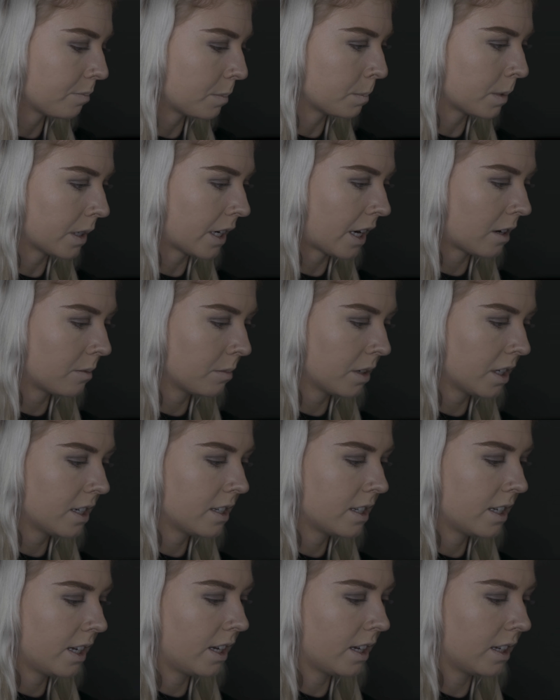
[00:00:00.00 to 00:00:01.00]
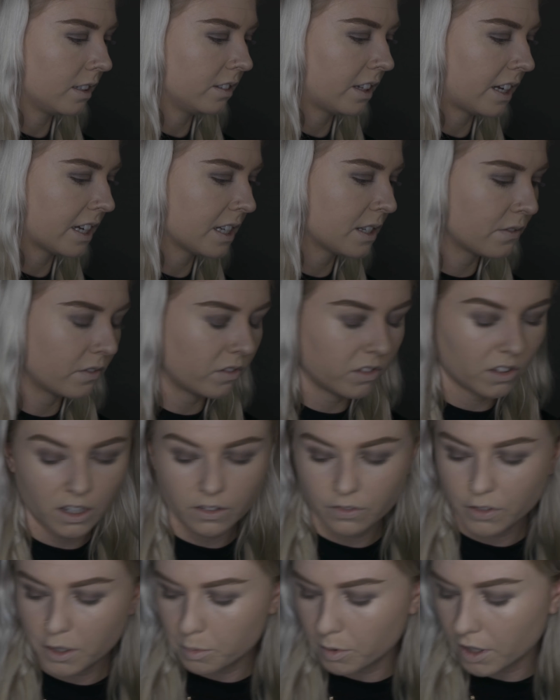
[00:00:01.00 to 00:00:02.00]
But now I'm gonna take a less
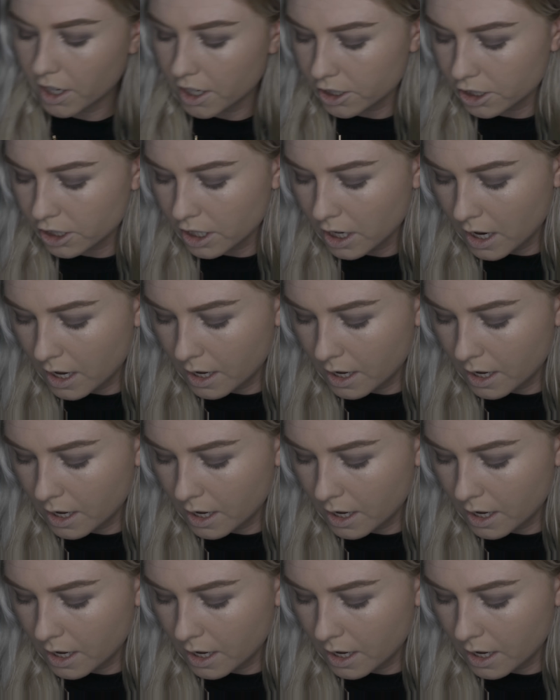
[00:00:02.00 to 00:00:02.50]
fluffy brush.